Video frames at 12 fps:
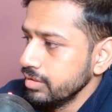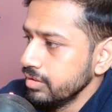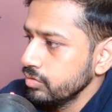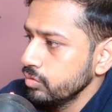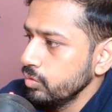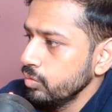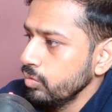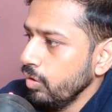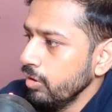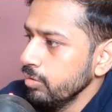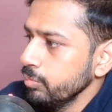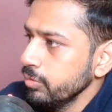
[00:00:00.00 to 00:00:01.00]
So
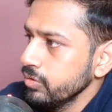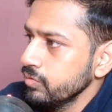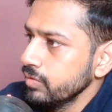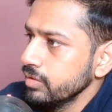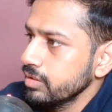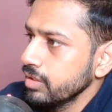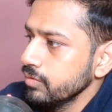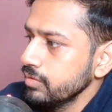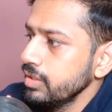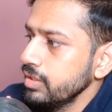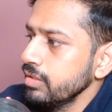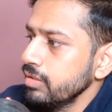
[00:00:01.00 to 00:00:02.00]
almost
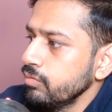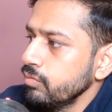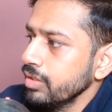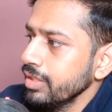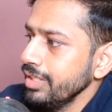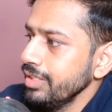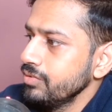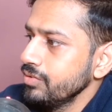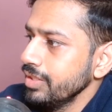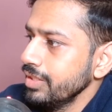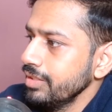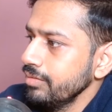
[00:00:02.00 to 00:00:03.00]
1000 for each
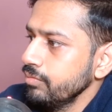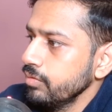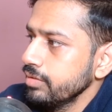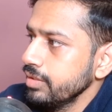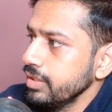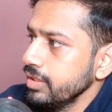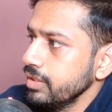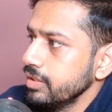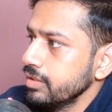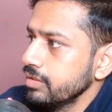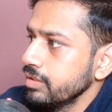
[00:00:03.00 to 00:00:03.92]
year for 3 years.